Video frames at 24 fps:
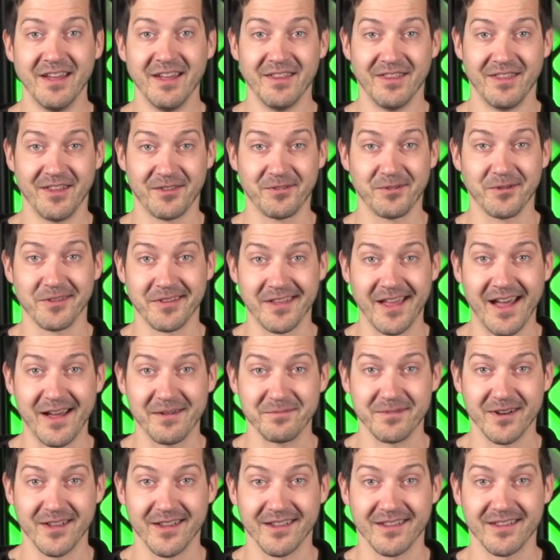This was
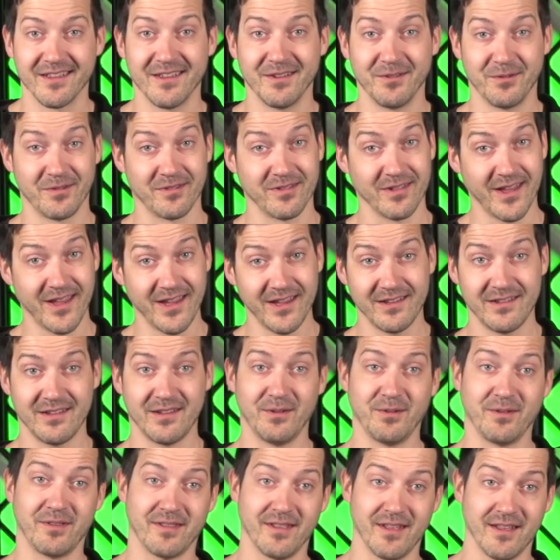happening. He was late. He
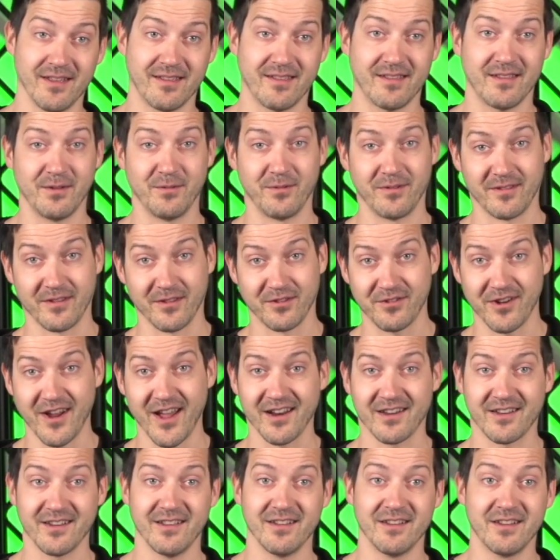was this. He was
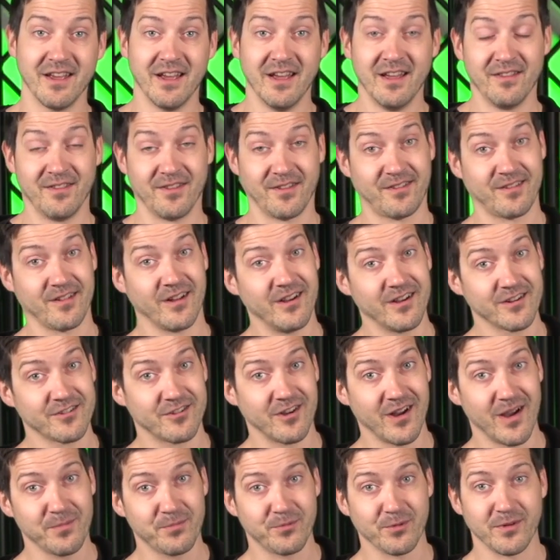distracted. The song
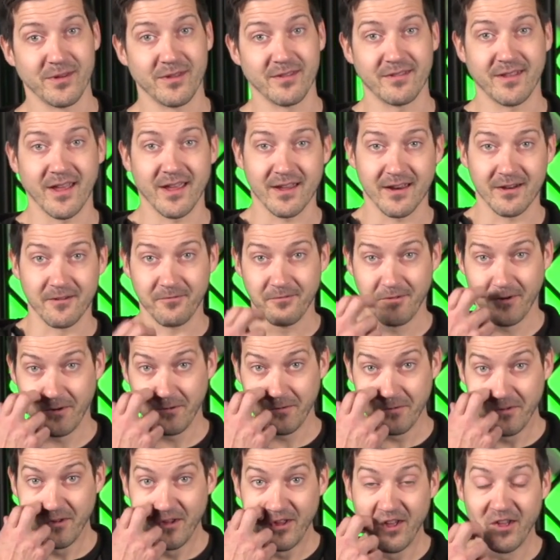dropped when he was taking a
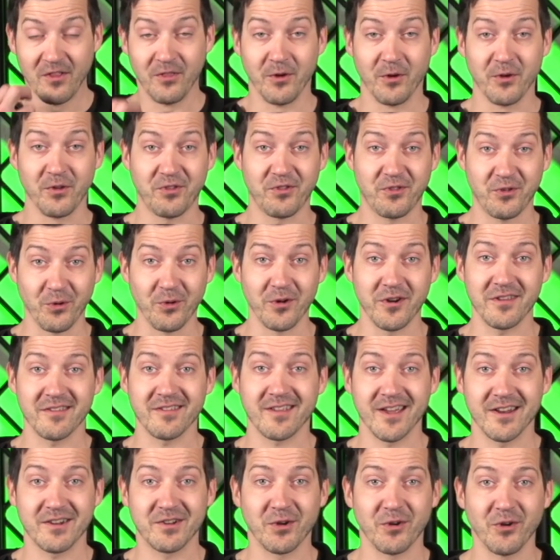phone. Those stories
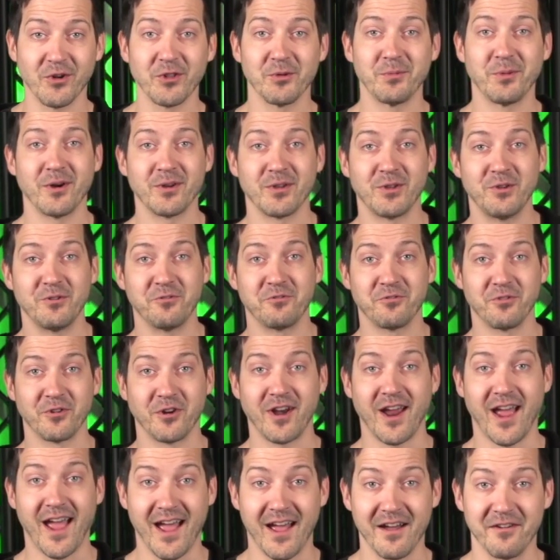get told about you
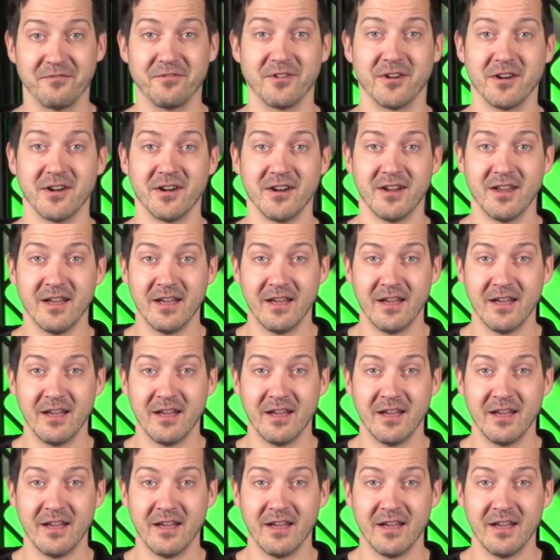forever.